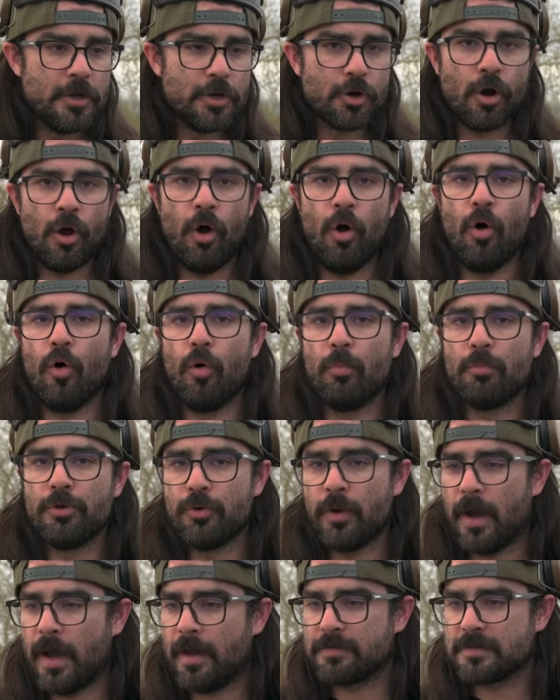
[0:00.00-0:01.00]
your home,
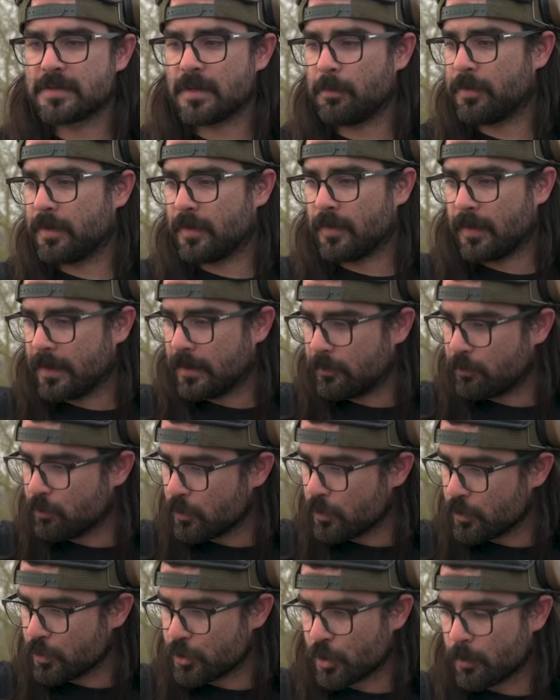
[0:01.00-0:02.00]
you have something like
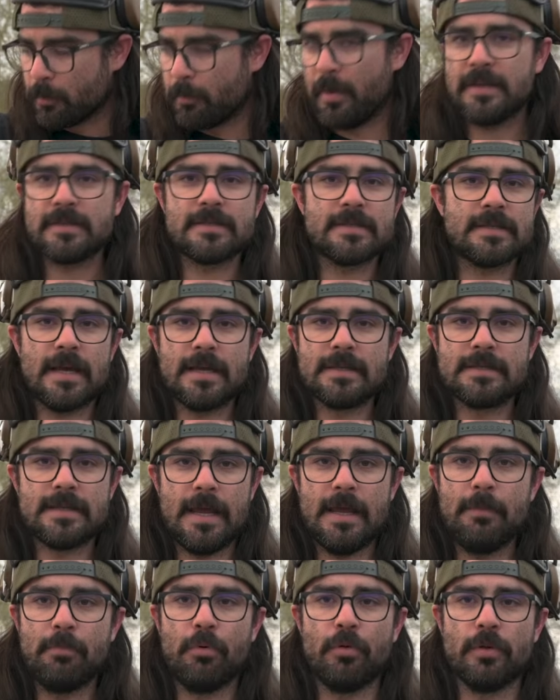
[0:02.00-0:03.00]
your bedside
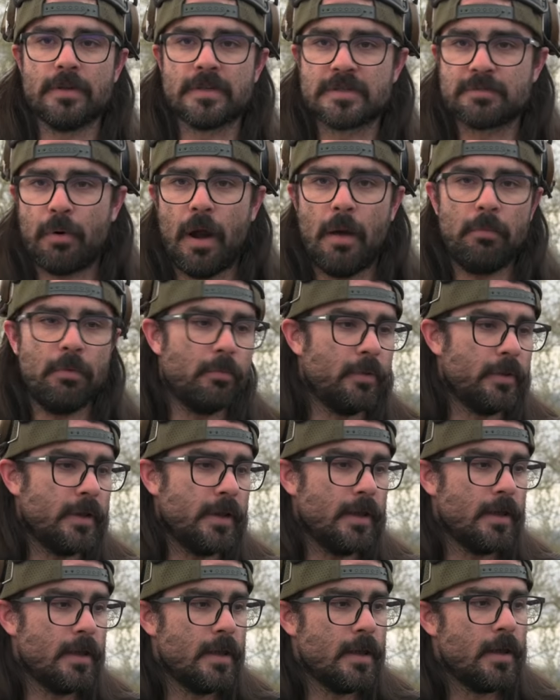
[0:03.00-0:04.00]
table is
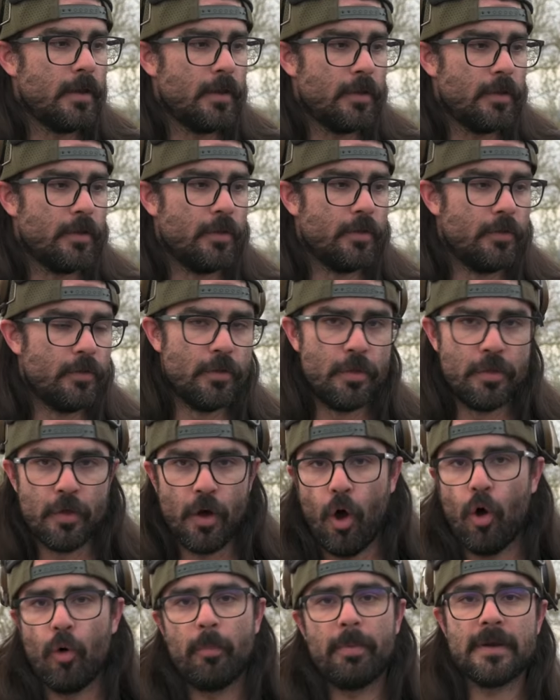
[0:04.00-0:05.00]
probably the
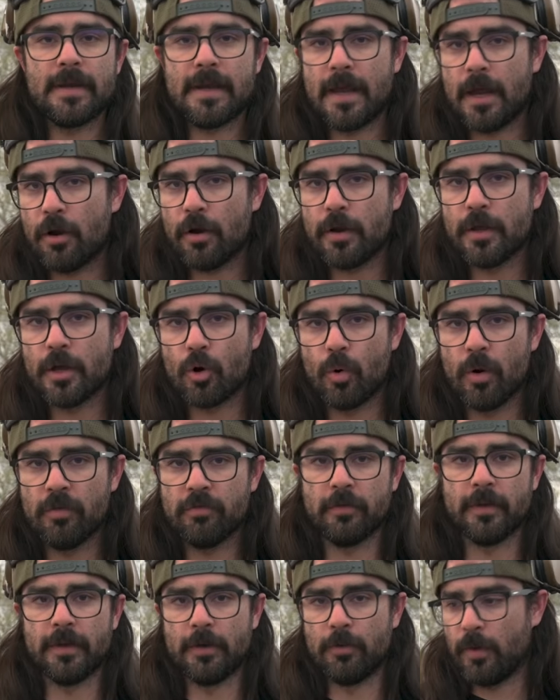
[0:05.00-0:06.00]
open carry
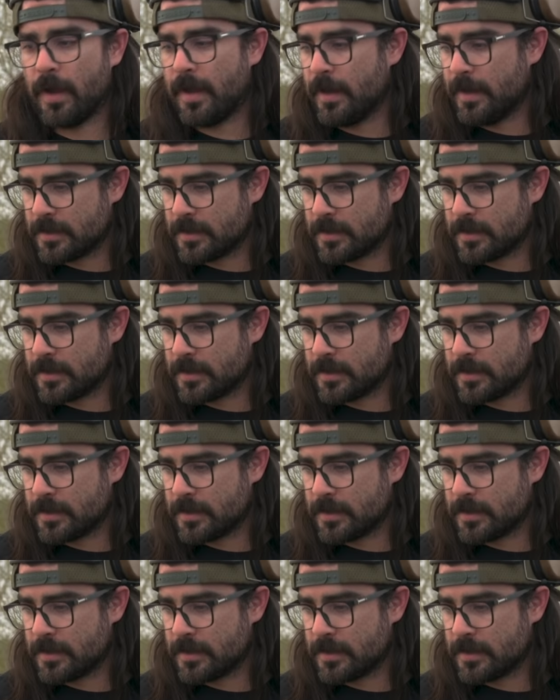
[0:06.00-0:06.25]
equivalent, right?